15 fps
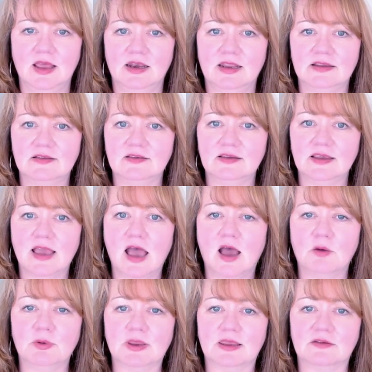Let's see
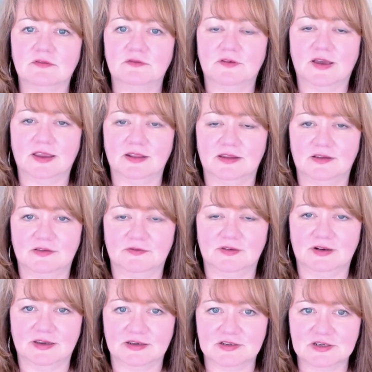how we can find this
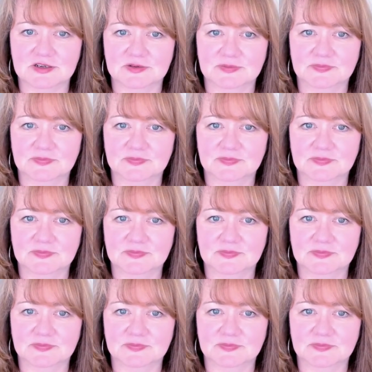village.